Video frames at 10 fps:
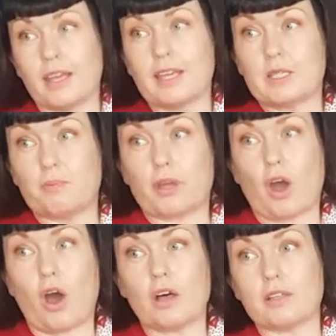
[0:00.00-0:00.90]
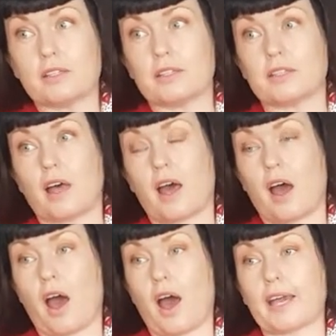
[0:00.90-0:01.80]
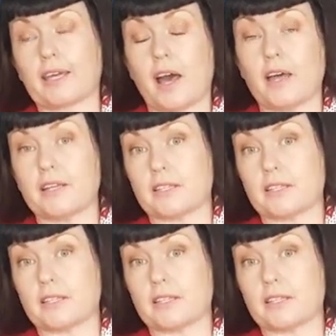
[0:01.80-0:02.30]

is because I cut